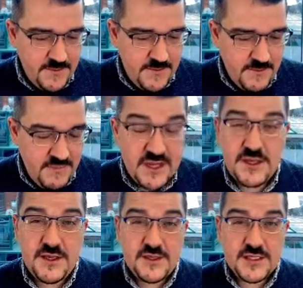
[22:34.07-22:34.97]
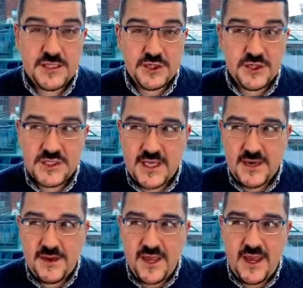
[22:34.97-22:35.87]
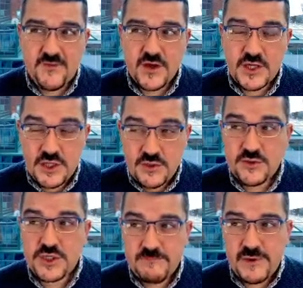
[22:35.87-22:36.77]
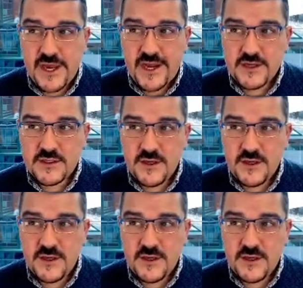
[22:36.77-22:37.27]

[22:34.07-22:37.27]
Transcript: made decisions that have a huge impact